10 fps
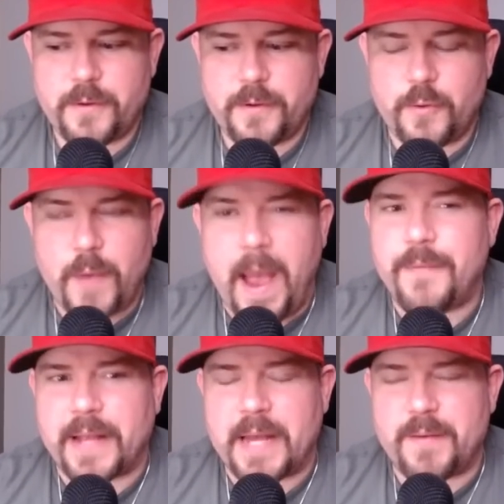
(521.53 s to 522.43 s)
you have
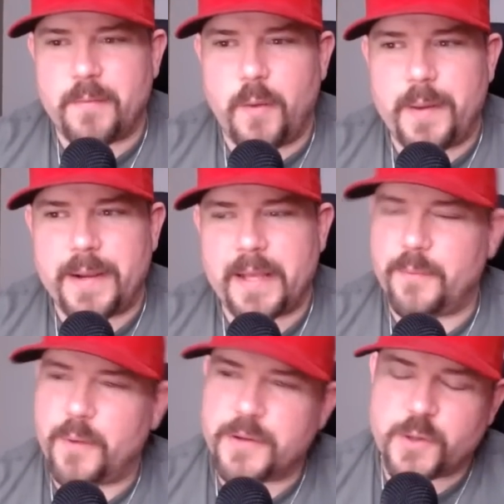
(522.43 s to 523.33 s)
that kind of a moment? And he
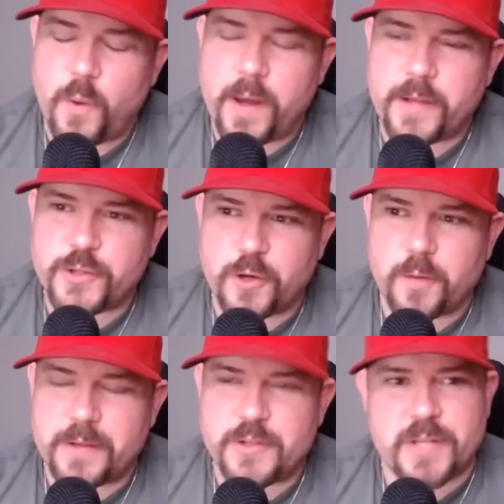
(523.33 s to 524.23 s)
wasn't quite sure,
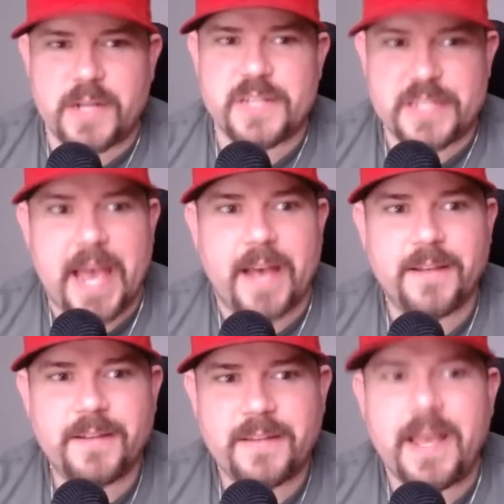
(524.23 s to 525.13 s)
but he just kind of said, yeah,
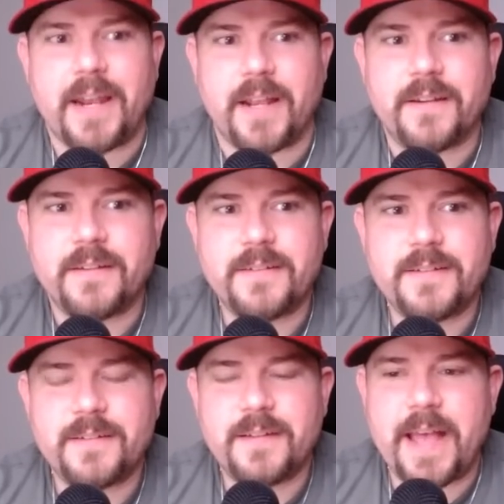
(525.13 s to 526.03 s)
I did.
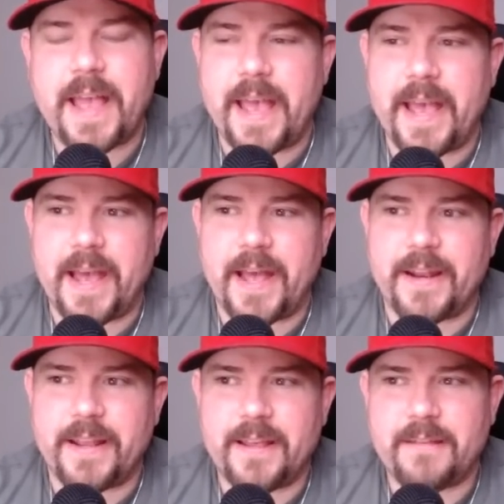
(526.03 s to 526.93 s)

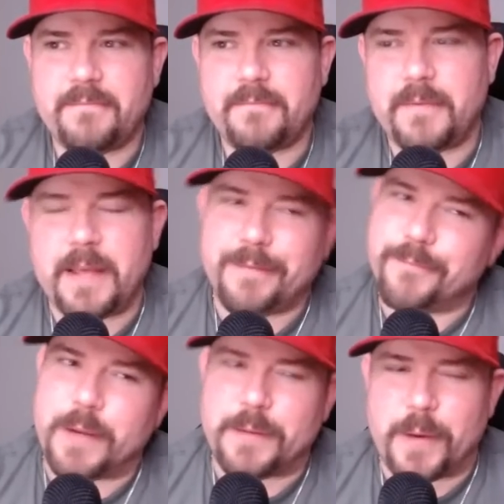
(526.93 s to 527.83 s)
And
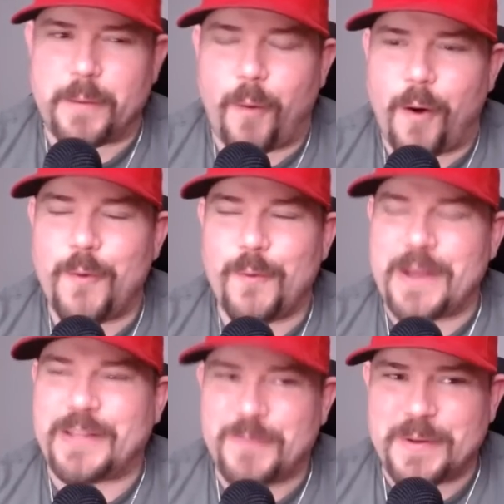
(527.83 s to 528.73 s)

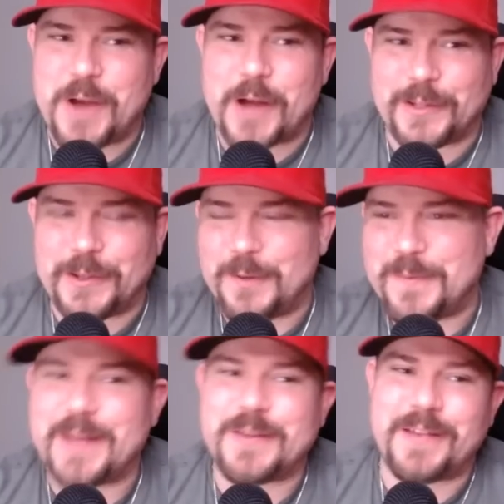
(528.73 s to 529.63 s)
we talked a little
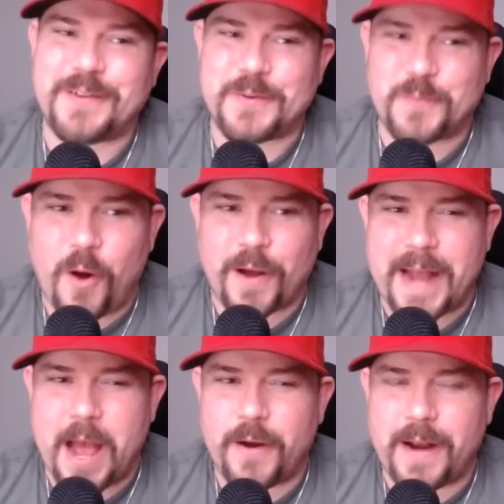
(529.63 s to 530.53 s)
bit as he was walking
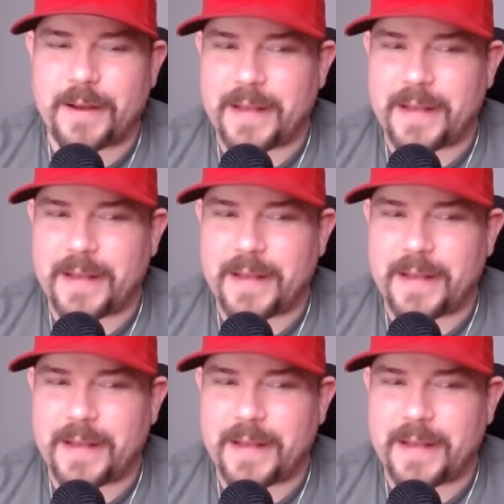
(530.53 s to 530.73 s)
out, and I